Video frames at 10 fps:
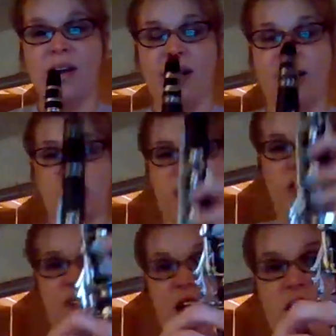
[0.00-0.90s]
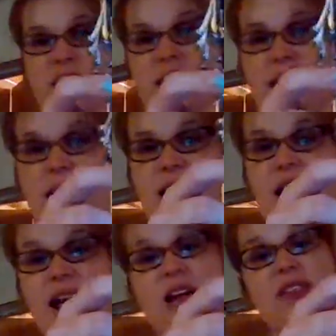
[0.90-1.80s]
I can show you the fingers again.
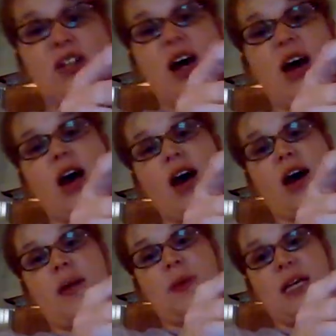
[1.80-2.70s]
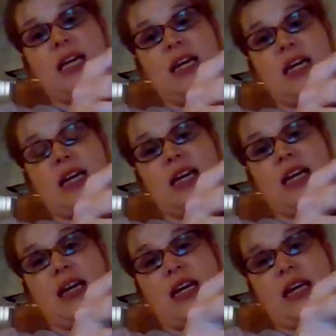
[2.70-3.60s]
F sharp,
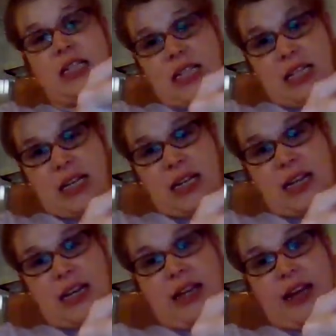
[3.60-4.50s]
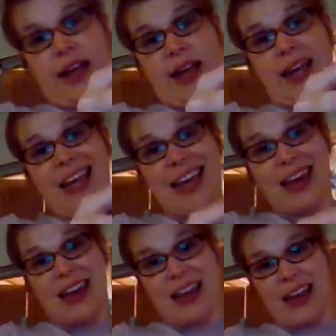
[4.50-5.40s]
E, D,
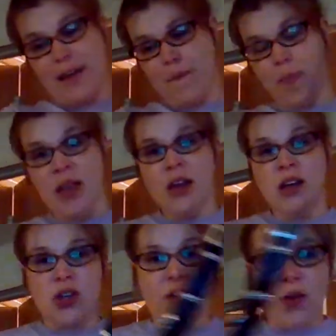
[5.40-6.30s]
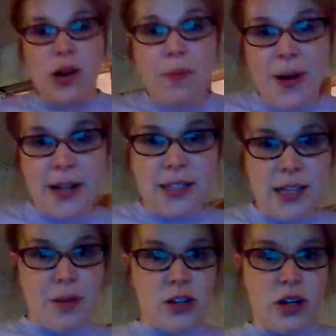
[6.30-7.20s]
E. So if you want to practice that
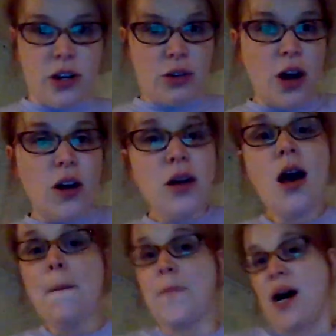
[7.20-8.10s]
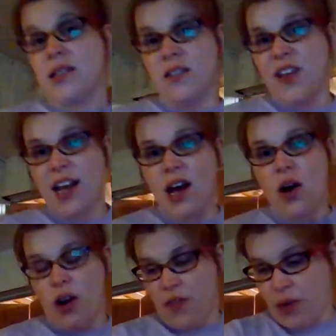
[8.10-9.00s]
measure on your own, pause the video,
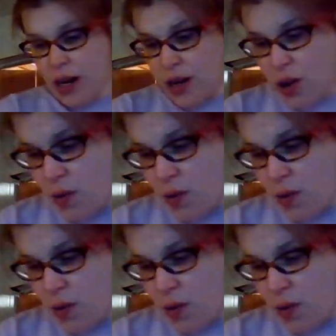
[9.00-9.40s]
or if you're ready to go